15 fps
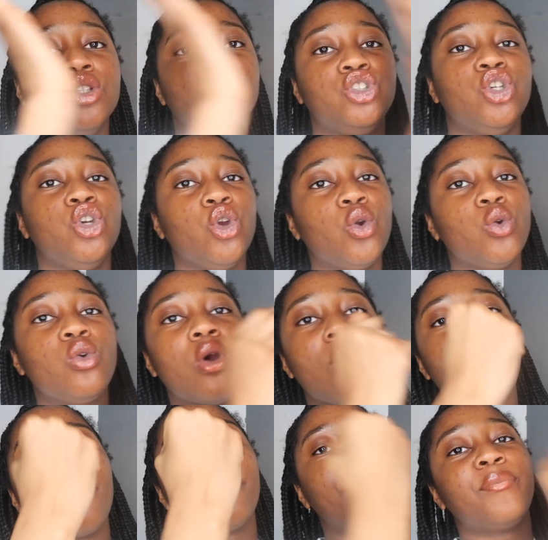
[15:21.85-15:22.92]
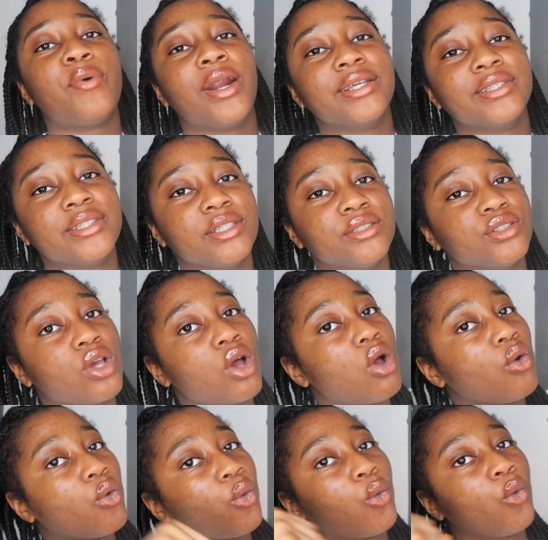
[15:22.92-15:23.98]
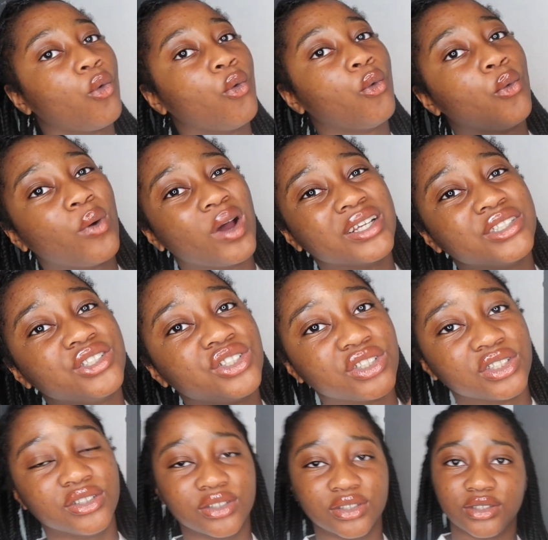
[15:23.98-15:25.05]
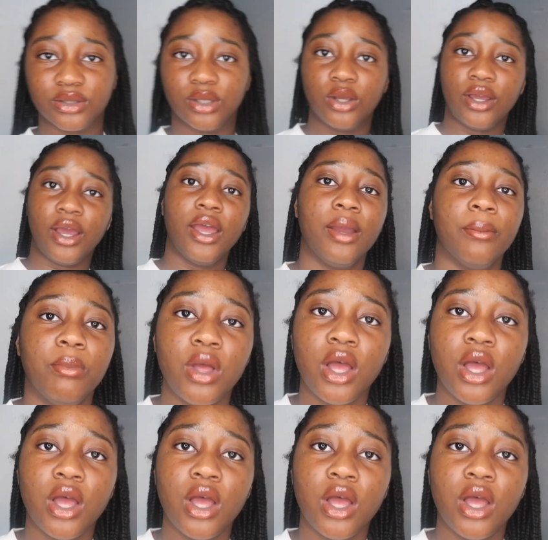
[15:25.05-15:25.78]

Do practice questions, okay?